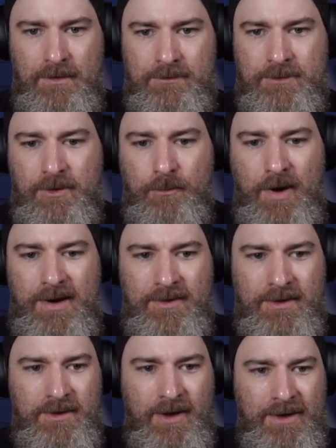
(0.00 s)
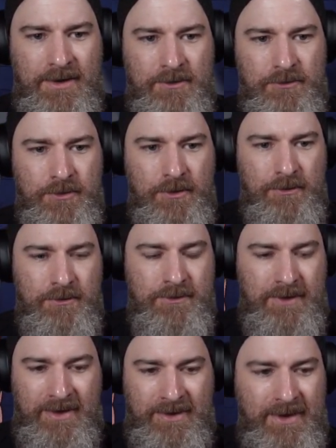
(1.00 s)
So the way the knight
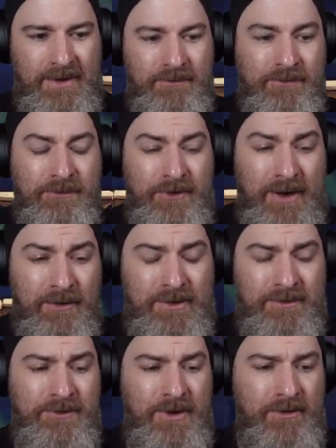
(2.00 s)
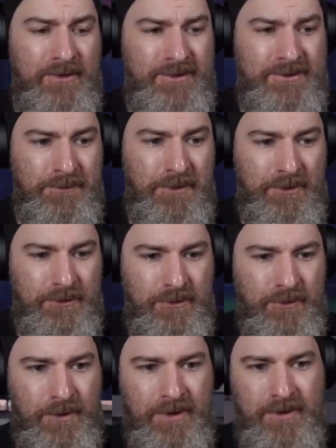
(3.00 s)
controls, again, very, very similar to
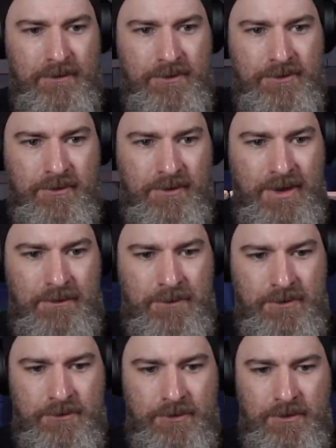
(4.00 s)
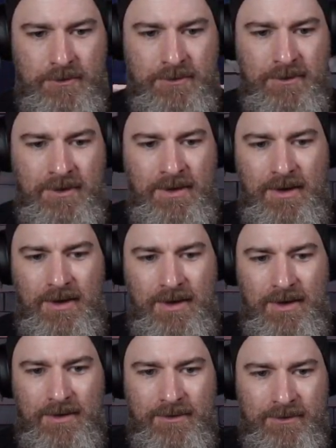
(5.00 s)
the way the original game controlled.
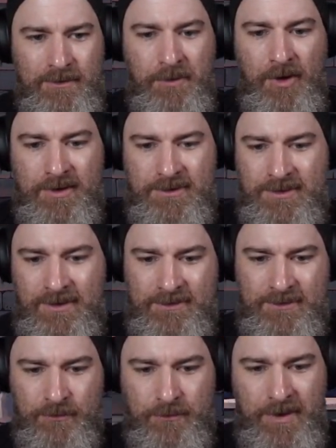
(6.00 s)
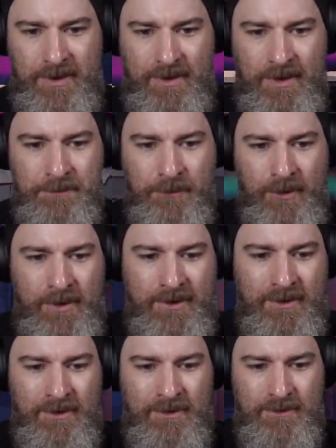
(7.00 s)
The body tends to remain upright.
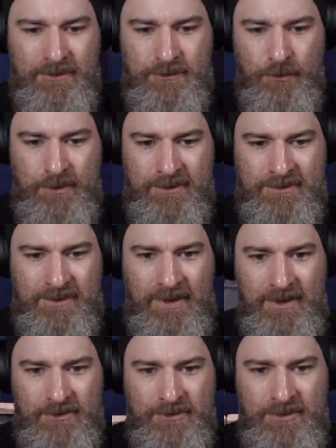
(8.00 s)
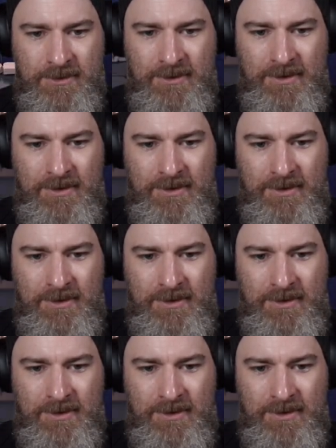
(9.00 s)
The sword is slashed